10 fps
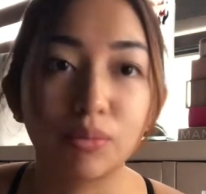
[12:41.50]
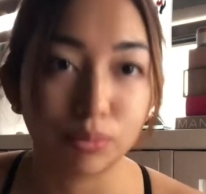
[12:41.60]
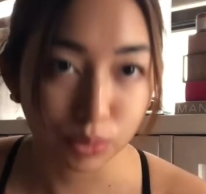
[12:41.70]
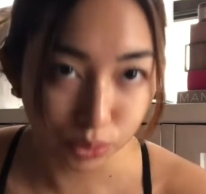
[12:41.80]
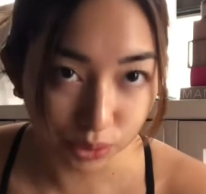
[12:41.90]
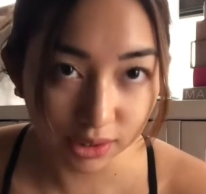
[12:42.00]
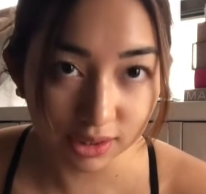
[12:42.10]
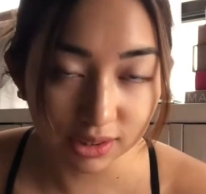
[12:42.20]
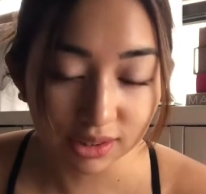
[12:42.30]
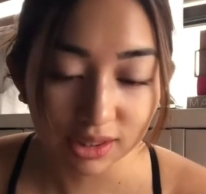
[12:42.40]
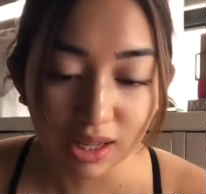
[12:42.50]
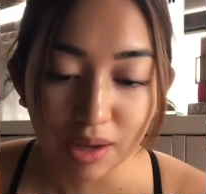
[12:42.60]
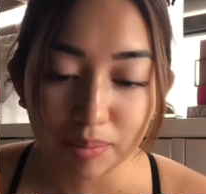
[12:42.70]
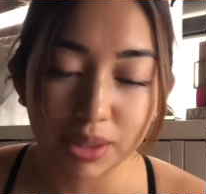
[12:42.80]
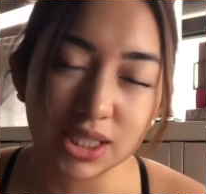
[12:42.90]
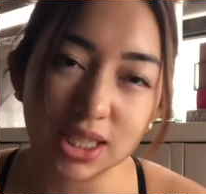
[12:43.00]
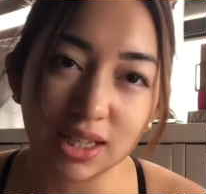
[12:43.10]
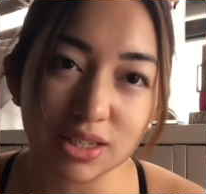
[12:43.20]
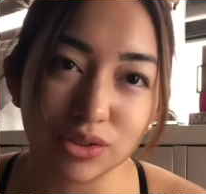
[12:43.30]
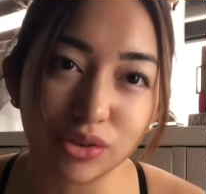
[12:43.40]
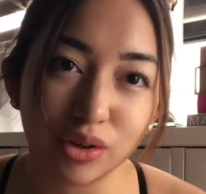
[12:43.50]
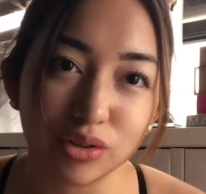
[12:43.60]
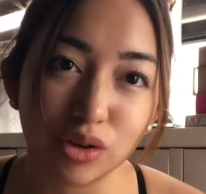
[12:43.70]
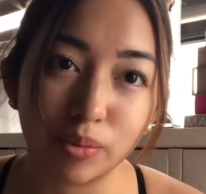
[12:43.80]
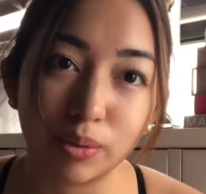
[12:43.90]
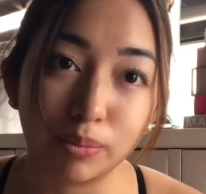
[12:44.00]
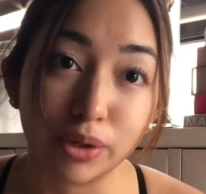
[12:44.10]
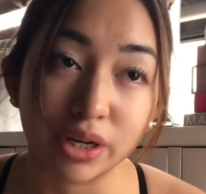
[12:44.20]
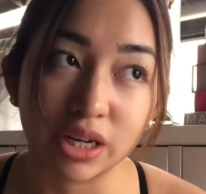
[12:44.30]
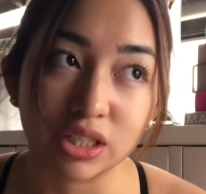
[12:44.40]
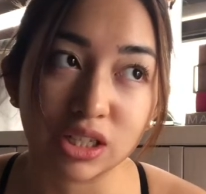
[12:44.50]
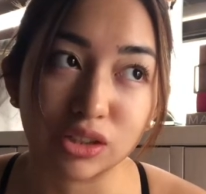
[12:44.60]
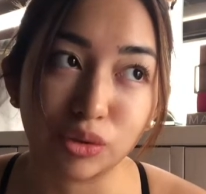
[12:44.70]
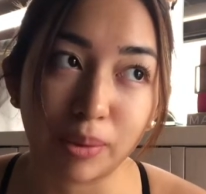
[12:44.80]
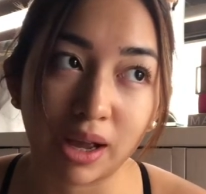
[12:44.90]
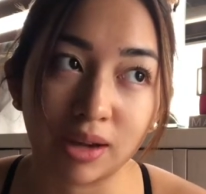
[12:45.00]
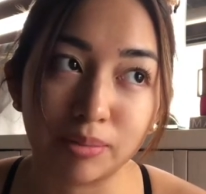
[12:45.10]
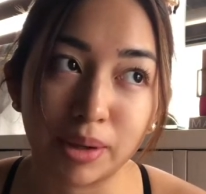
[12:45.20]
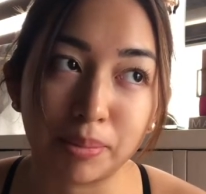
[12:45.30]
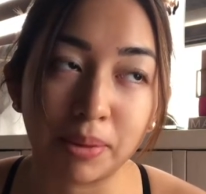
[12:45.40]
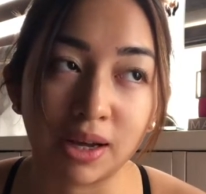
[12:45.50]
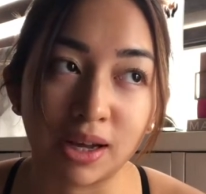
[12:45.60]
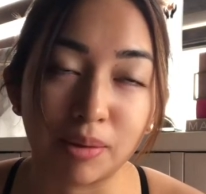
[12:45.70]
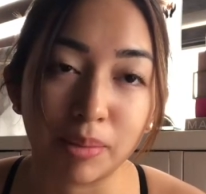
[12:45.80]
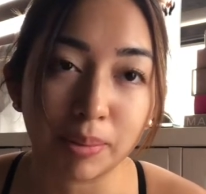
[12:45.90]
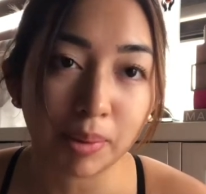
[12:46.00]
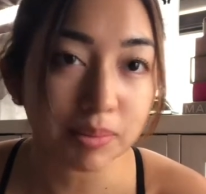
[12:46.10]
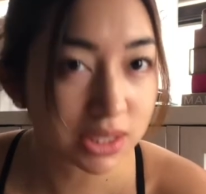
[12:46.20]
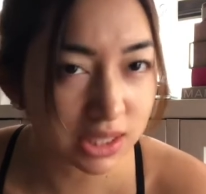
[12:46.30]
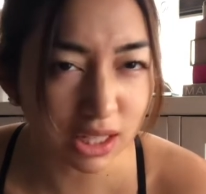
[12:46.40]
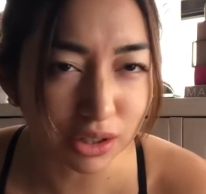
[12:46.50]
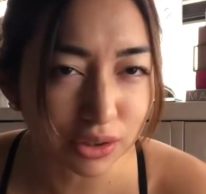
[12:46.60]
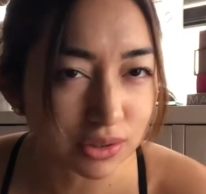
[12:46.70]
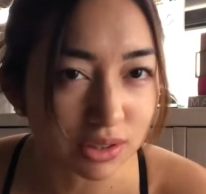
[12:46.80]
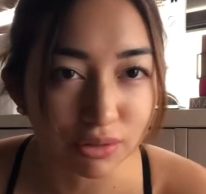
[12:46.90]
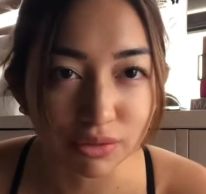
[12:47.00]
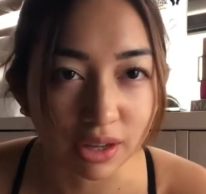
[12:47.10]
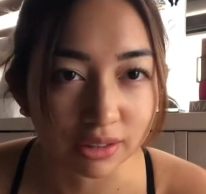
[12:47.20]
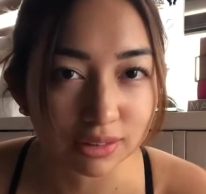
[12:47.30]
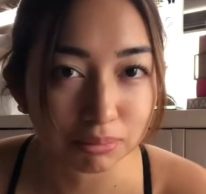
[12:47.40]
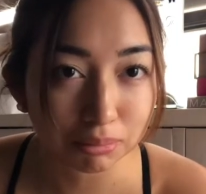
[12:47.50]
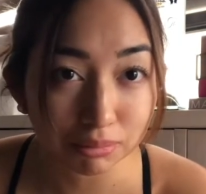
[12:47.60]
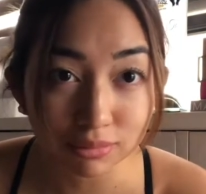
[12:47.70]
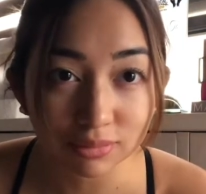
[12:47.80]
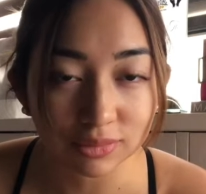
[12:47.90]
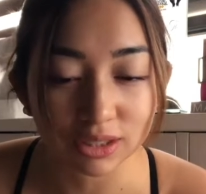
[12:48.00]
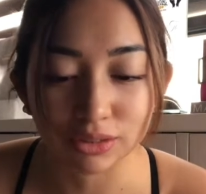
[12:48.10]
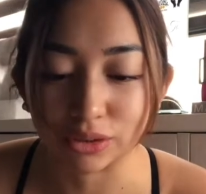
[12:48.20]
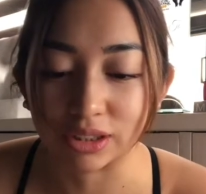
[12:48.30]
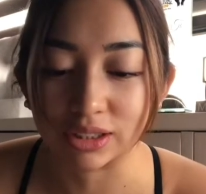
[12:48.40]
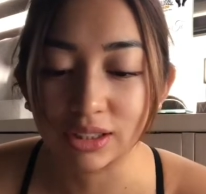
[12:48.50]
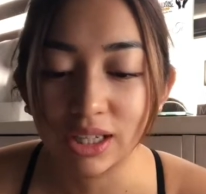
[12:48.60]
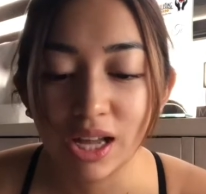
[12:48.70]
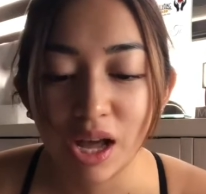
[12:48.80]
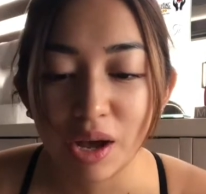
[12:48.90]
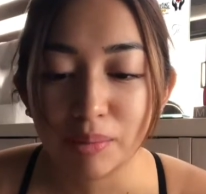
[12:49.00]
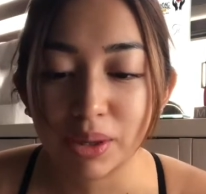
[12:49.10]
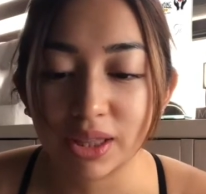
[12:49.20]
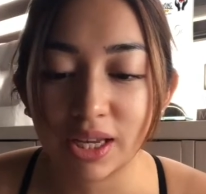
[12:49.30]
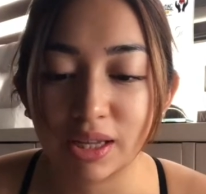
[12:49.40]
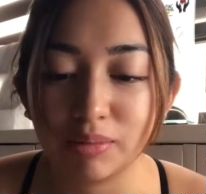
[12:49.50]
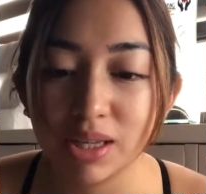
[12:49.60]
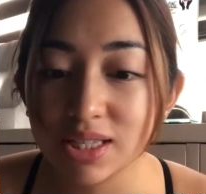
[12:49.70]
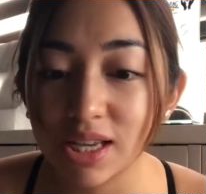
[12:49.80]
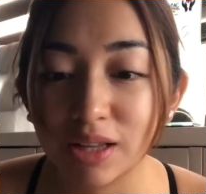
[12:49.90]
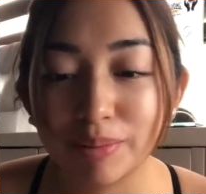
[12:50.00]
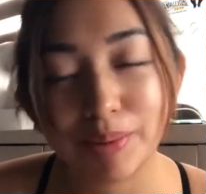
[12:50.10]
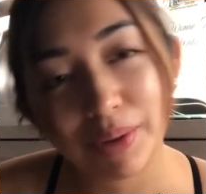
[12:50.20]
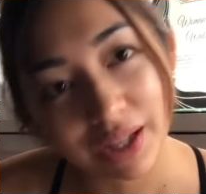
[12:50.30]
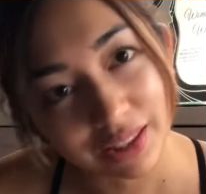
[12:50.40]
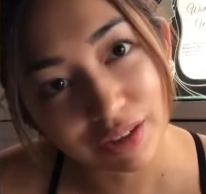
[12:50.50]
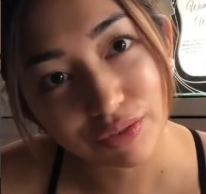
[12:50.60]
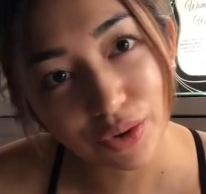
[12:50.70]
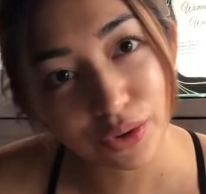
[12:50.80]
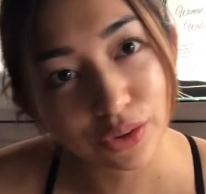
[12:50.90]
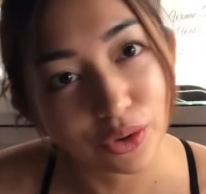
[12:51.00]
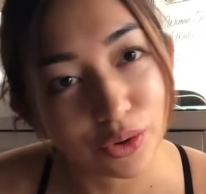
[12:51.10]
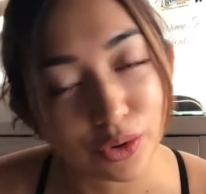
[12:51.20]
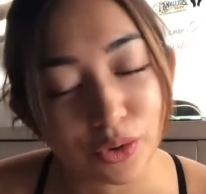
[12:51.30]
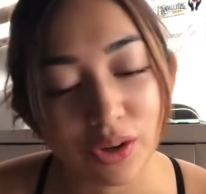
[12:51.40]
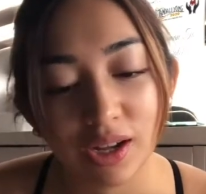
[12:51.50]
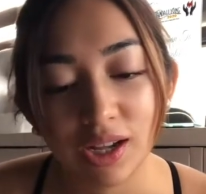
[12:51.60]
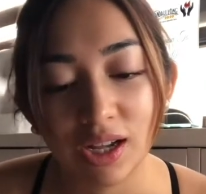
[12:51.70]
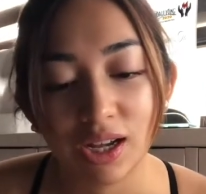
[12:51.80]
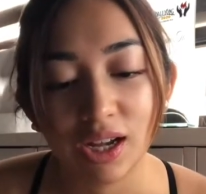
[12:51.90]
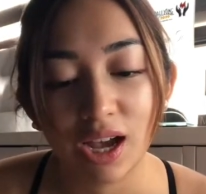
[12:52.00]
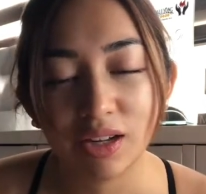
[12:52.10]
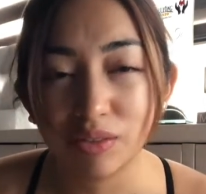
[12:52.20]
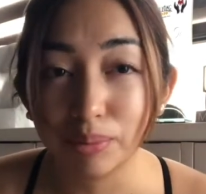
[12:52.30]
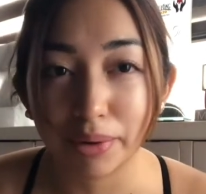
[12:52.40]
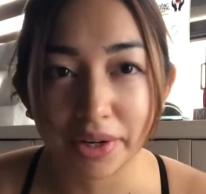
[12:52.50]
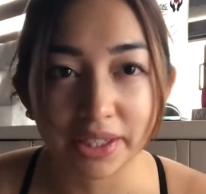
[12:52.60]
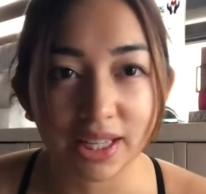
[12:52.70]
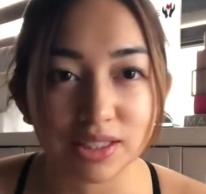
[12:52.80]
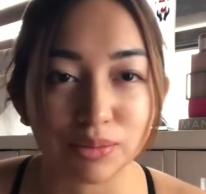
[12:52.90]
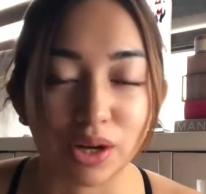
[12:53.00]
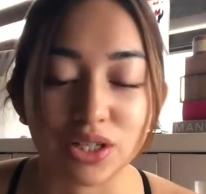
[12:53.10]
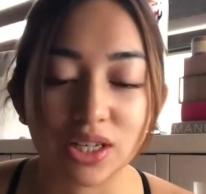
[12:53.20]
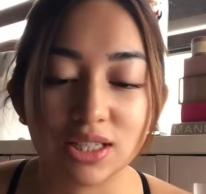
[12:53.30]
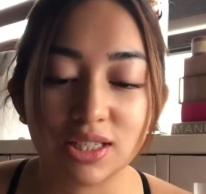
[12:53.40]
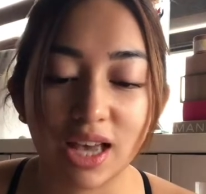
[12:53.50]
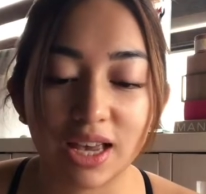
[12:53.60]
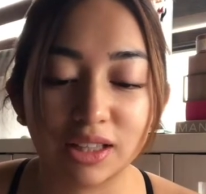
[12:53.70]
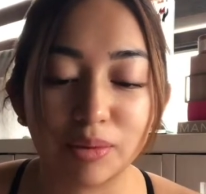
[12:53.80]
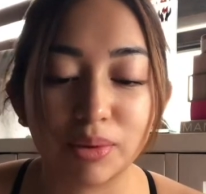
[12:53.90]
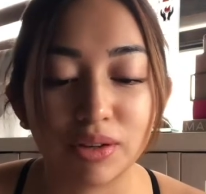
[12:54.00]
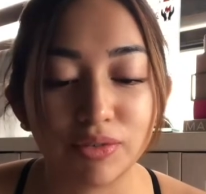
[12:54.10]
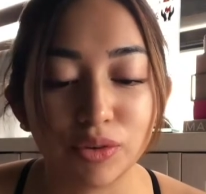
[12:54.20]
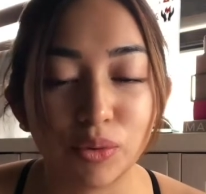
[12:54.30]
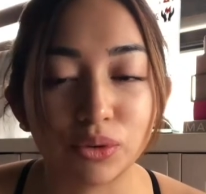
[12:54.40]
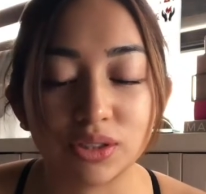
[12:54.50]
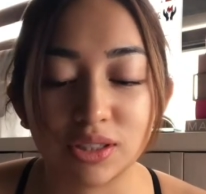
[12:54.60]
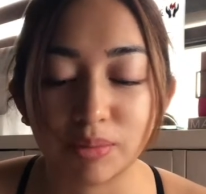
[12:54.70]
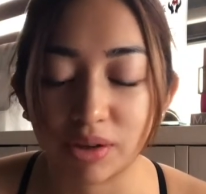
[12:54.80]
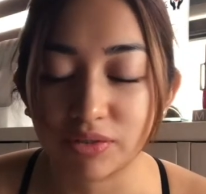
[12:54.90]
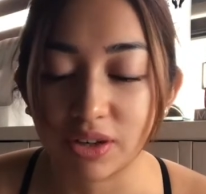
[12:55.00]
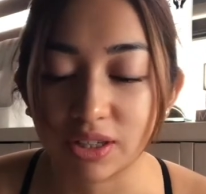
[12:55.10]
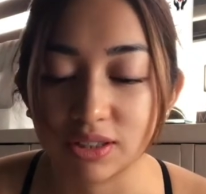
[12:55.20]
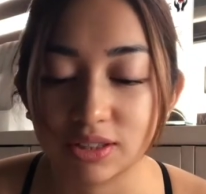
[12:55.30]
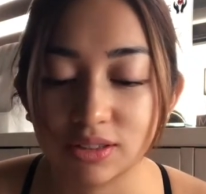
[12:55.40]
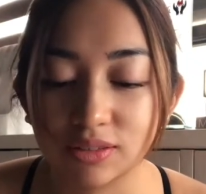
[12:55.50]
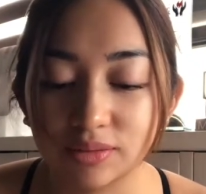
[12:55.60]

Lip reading: mood. Minsan kasi gusto ko yung sobrang blurry siya. So, parang may pa mysterious effect. Ganon. But then, minsan, pag maganda yung photo, I don't blur it as much kasi sayang naman if you won't see my face.